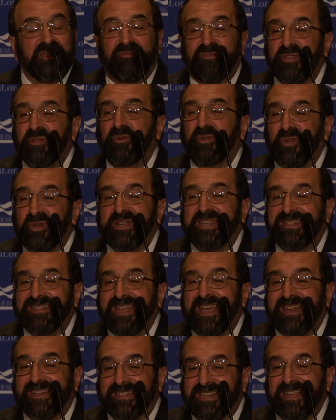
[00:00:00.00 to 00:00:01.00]
If you look at
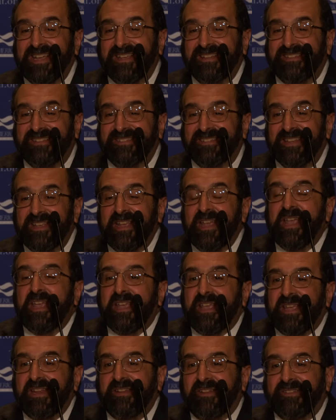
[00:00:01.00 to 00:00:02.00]
that list,
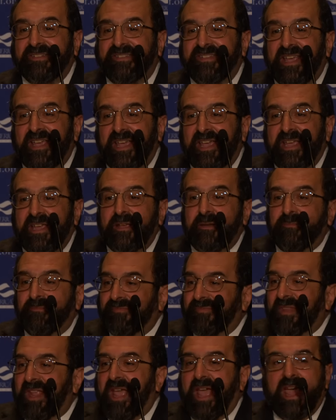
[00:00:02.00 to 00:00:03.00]
it'll say
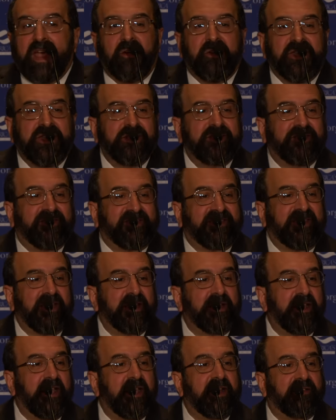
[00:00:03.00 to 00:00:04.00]
Aryan
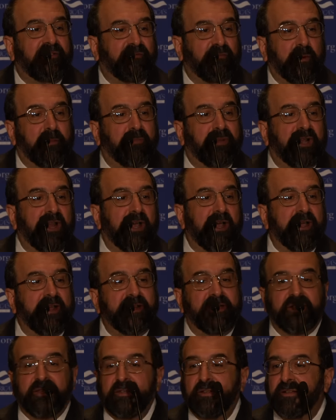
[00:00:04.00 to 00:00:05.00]
skinheads for
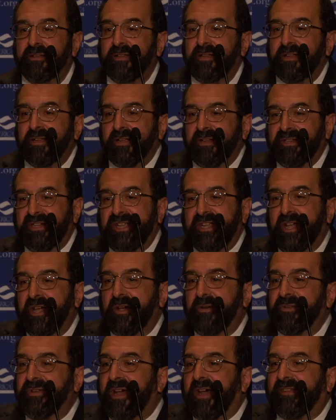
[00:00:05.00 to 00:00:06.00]
blood
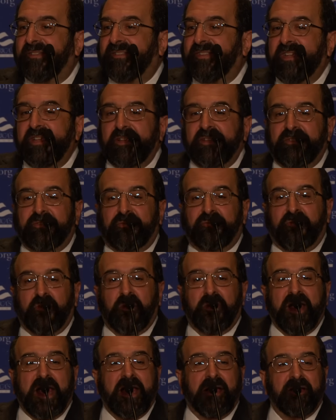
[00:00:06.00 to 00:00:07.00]
neo-Nazis
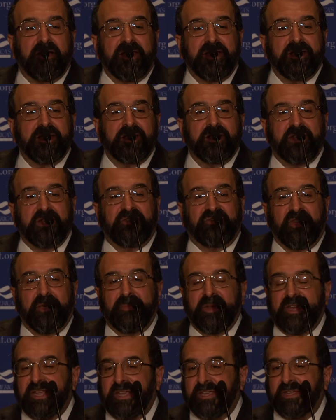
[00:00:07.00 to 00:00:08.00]
for Aryan
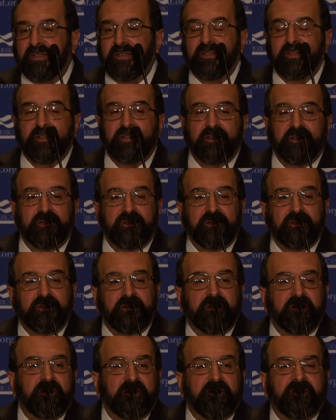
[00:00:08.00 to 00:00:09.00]
hegemony,
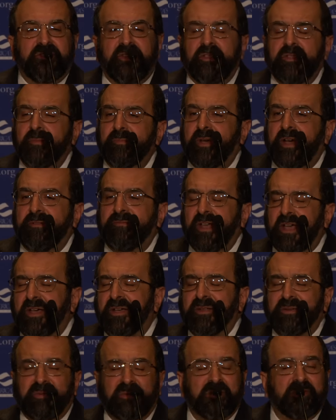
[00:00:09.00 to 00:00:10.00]
Southern po
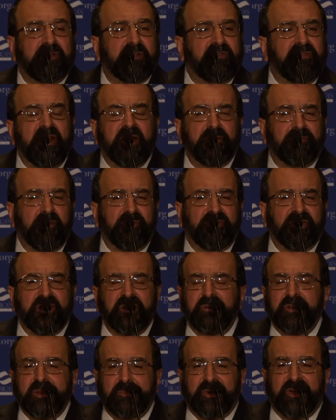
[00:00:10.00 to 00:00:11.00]
uh, Center for
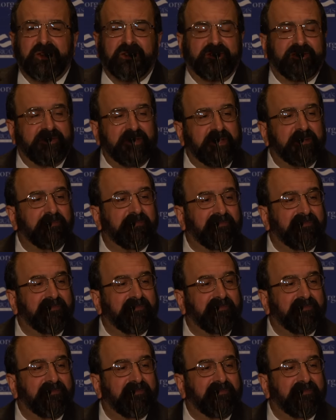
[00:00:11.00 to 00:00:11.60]
Security Policy,